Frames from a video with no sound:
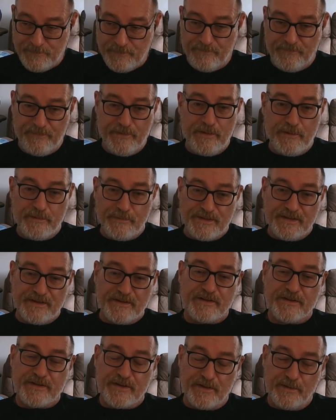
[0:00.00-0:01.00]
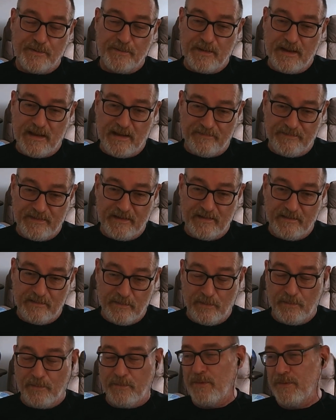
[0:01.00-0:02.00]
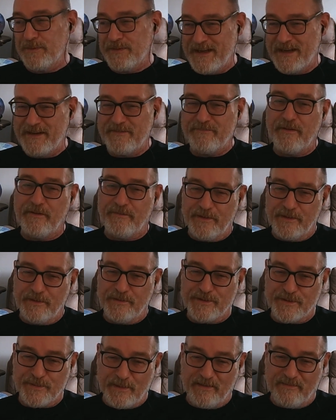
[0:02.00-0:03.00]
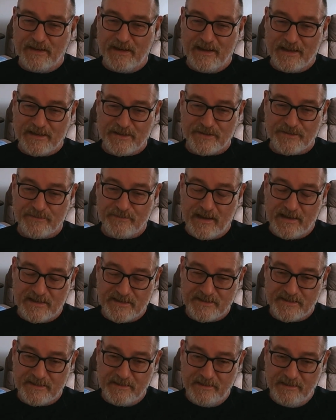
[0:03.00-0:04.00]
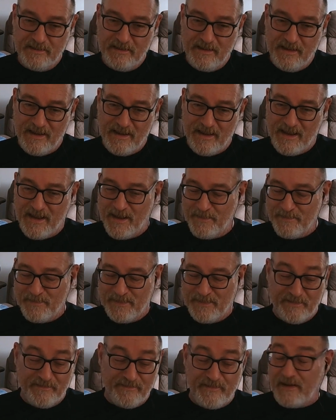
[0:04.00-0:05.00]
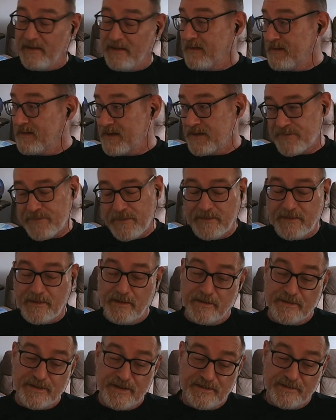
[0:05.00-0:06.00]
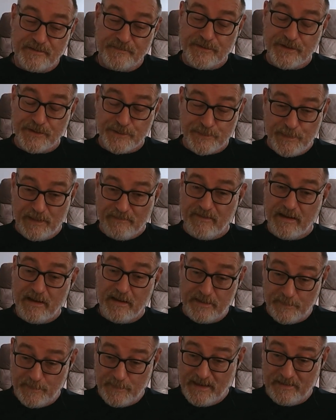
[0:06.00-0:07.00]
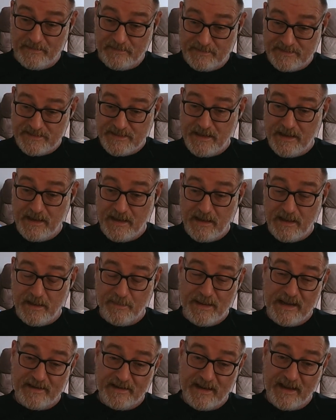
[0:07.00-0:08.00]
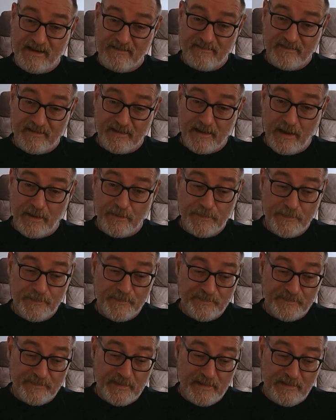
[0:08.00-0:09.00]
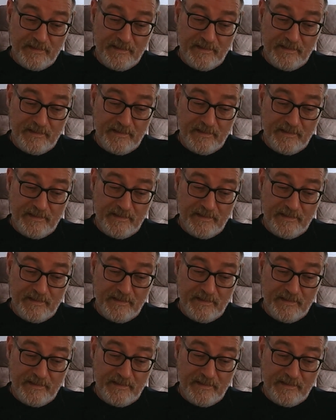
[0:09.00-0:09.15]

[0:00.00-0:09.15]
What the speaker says: just refuses to have or did refuse to have her legs dressed. And in fact, the district nurses have just been round about an hour ago